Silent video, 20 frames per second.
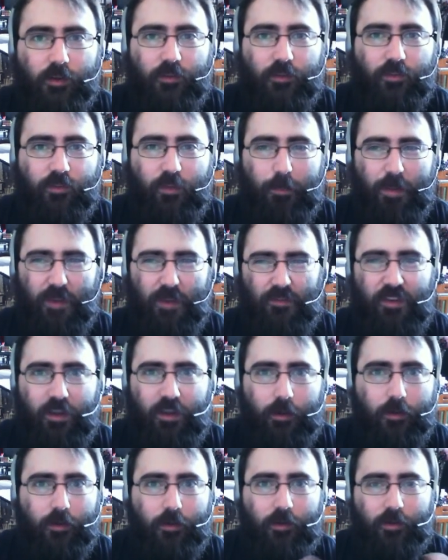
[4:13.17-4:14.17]
the bevy,
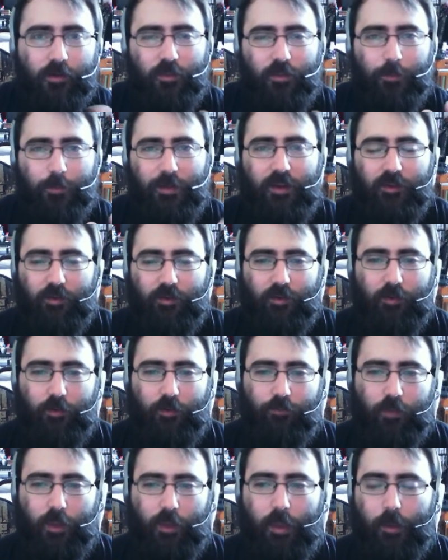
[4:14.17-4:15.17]
the meat of
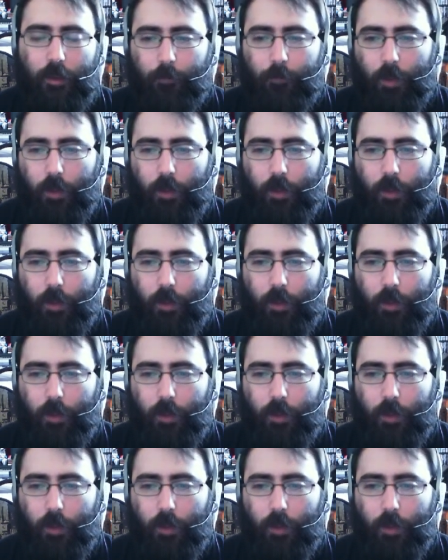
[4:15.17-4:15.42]
the game.